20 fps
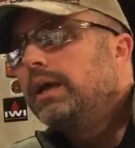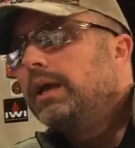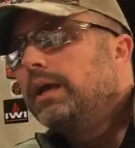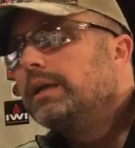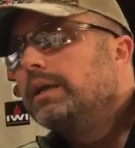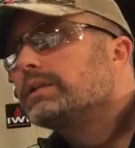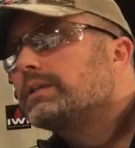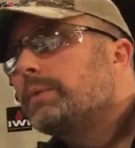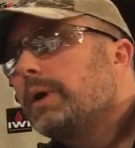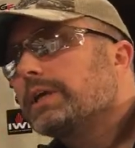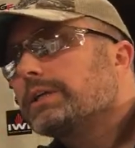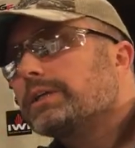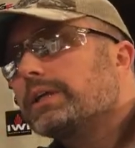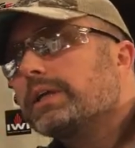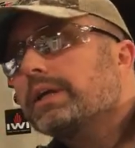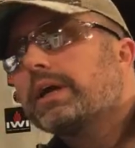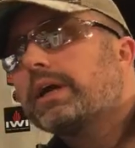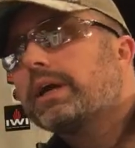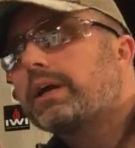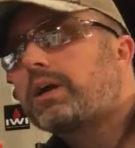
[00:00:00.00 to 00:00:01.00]
and
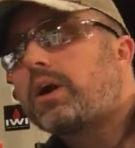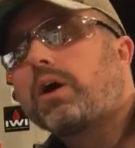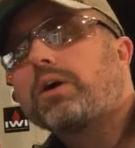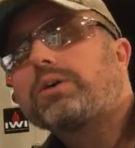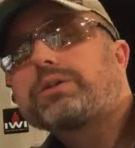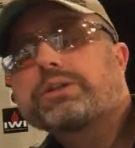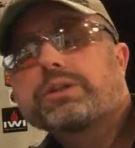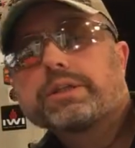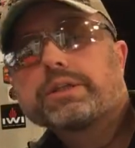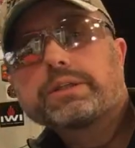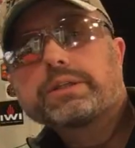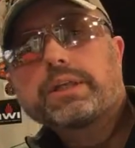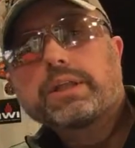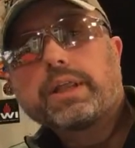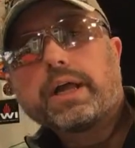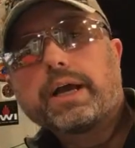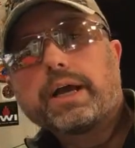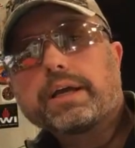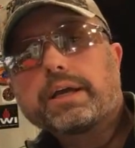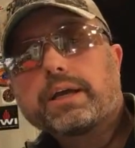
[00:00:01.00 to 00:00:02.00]
especially cartridges
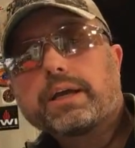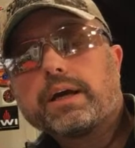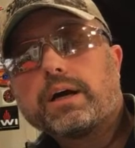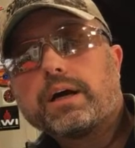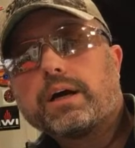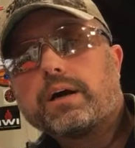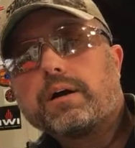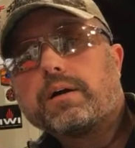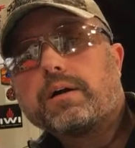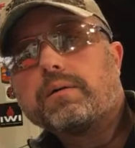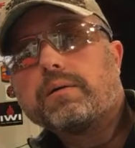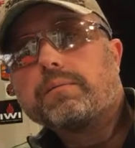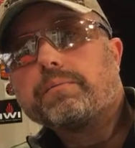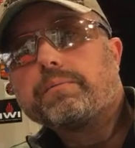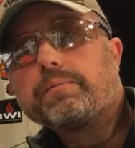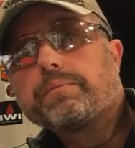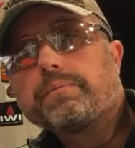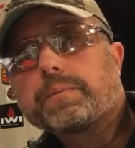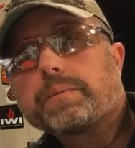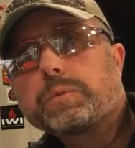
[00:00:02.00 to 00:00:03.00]
like
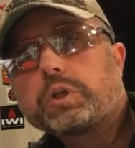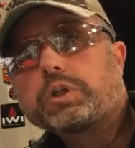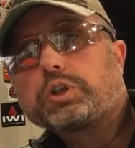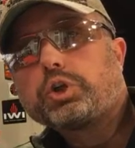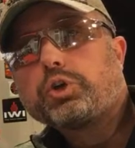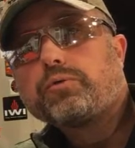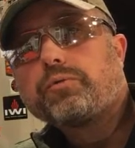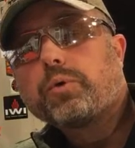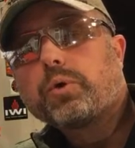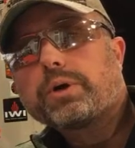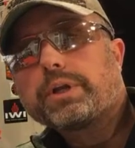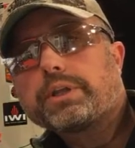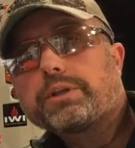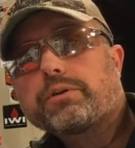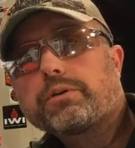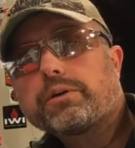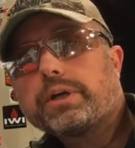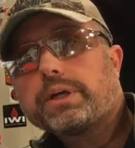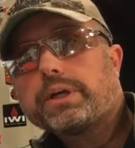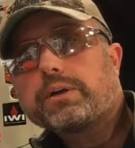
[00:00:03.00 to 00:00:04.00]

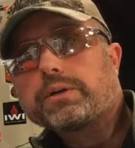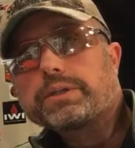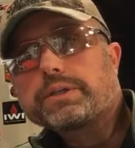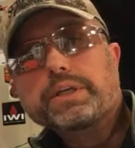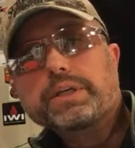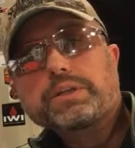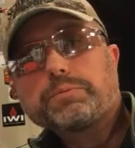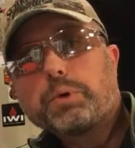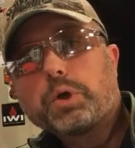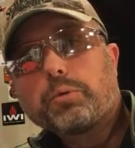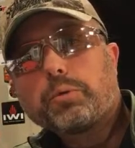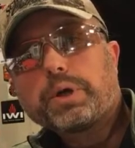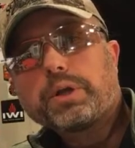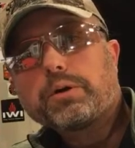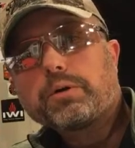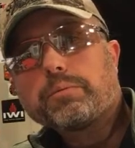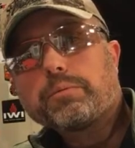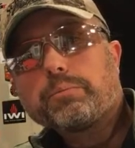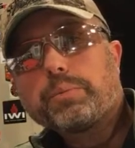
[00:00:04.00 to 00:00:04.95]
243 or 6mm